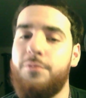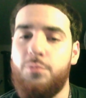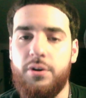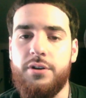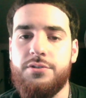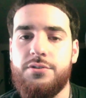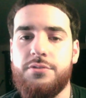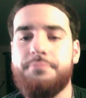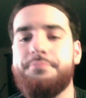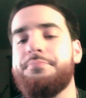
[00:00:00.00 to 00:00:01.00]
worse.
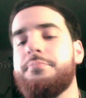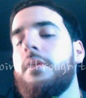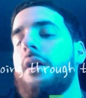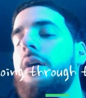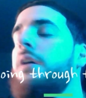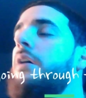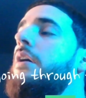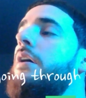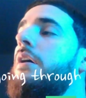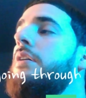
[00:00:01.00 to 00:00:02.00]

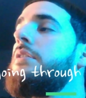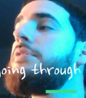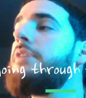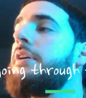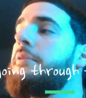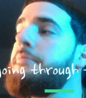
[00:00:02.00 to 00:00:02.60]
So,